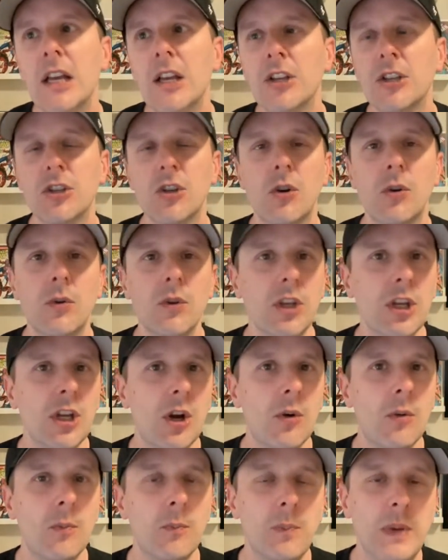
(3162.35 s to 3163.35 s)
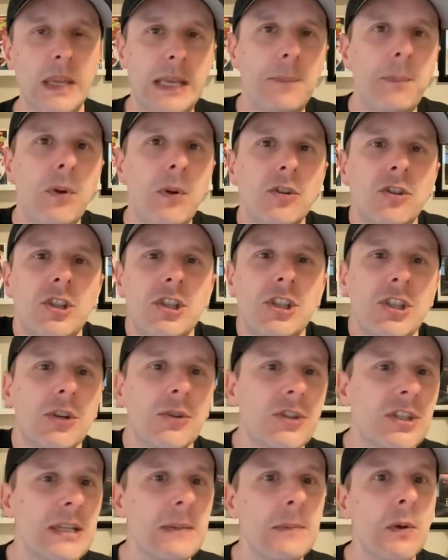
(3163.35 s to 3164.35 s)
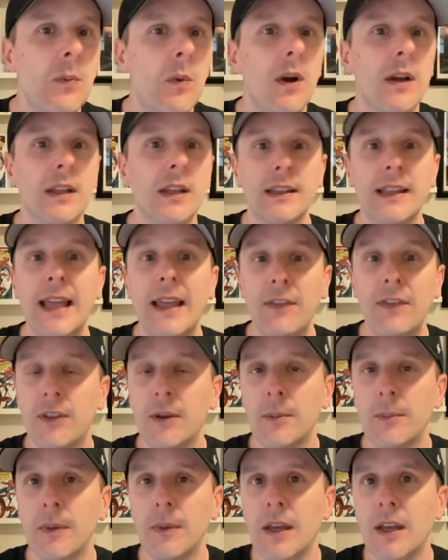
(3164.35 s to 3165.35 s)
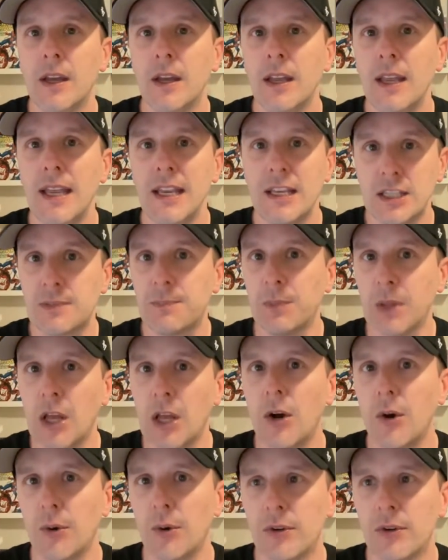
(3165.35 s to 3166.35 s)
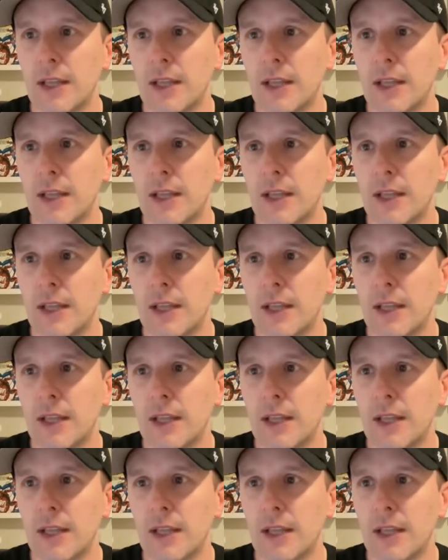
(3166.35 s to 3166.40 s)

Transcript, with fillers: So you know people just don't seem to want to let them explode.